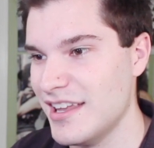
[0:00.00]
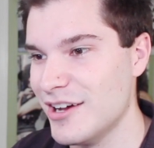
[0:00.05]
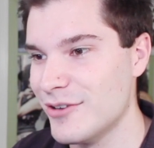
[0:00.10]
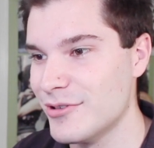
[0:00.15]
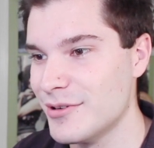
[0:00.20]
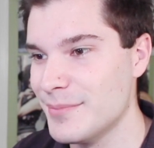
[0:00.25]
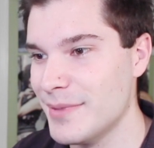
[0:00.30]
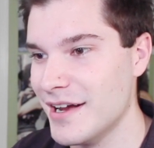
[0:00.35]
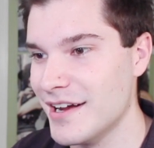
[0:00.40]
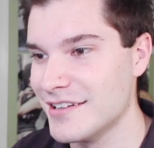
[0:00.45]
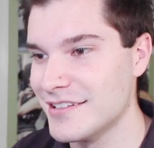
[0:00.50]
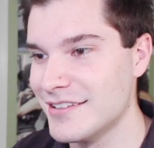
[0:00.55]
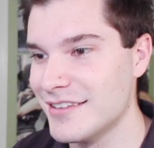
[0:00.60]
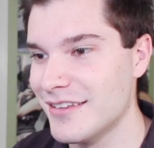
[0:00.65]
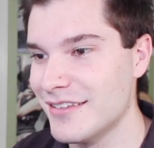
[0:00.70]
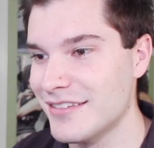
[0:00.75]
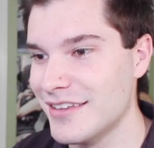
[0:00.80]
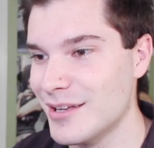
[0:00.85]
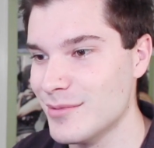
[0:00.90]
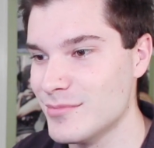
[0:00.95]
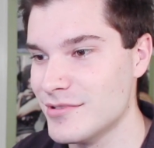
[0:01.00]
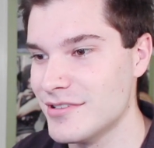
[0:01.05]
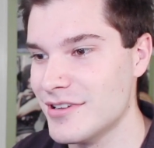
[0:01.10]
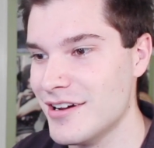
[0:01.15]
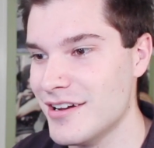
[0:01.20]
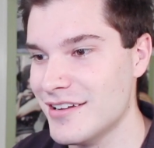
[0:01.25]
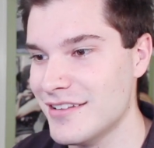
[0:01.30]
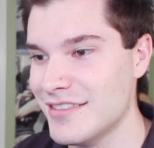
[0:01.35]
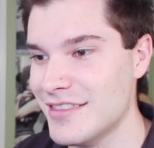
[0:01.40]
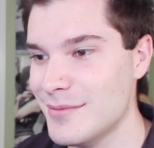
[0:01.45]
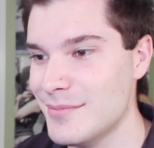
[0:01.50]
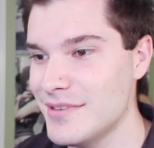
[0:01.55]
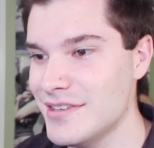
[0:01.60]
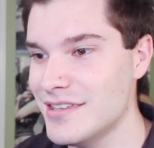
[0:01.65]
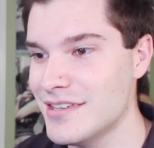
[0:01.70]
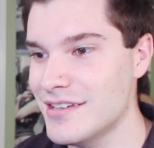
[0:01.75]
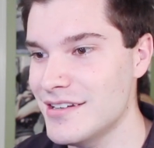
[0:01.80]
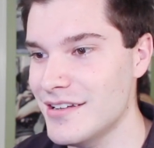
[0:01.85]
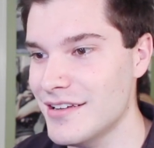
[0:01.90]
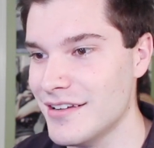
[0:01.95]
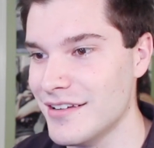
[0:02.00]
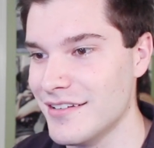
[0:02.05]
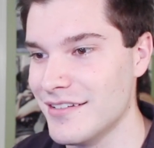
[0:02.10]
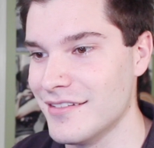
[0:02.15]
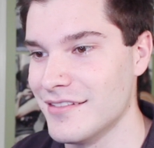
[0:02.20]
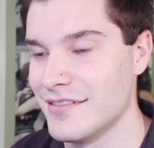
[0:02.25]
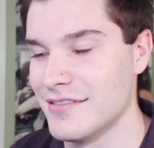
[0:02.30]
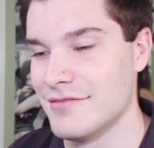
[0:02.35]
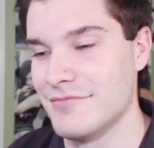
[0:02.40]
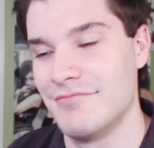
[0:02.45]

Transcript: And now we're back to the same shot at the beginning.